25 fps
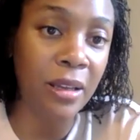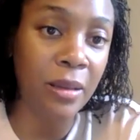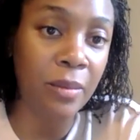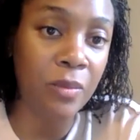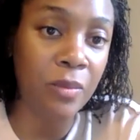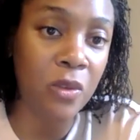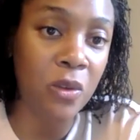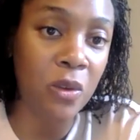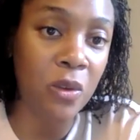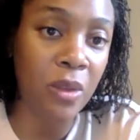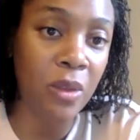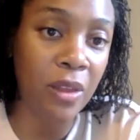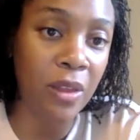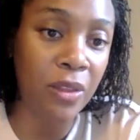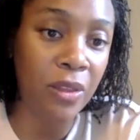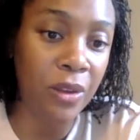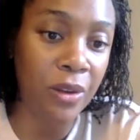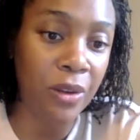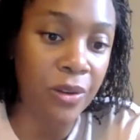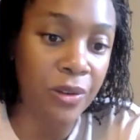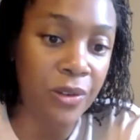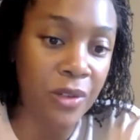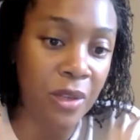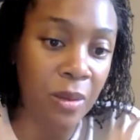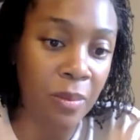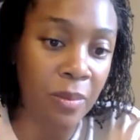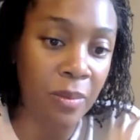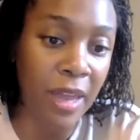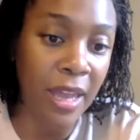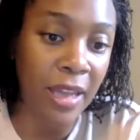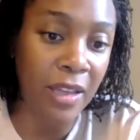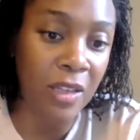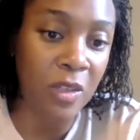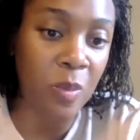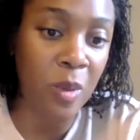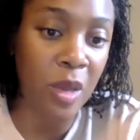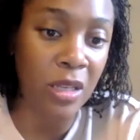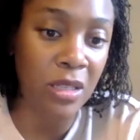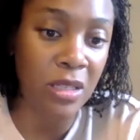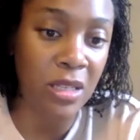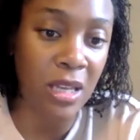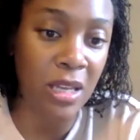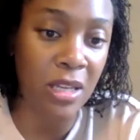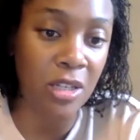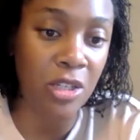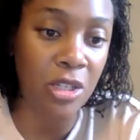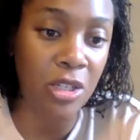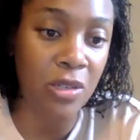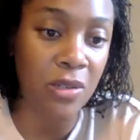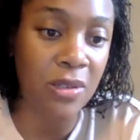so that there's some
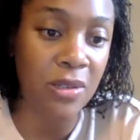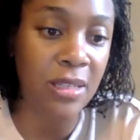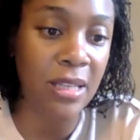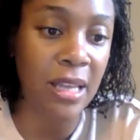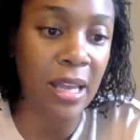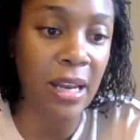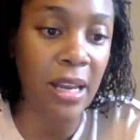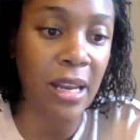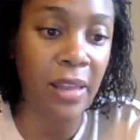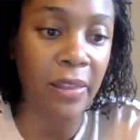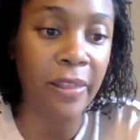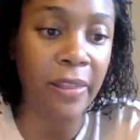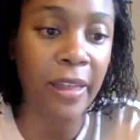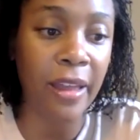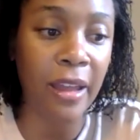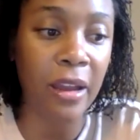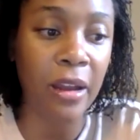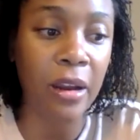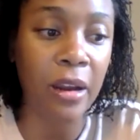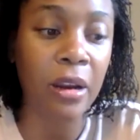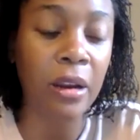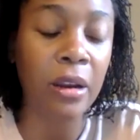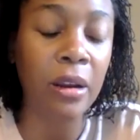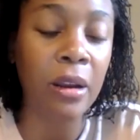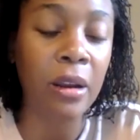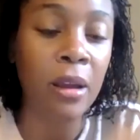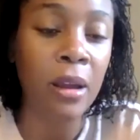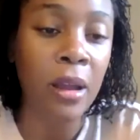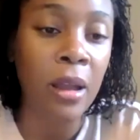expectation setting there.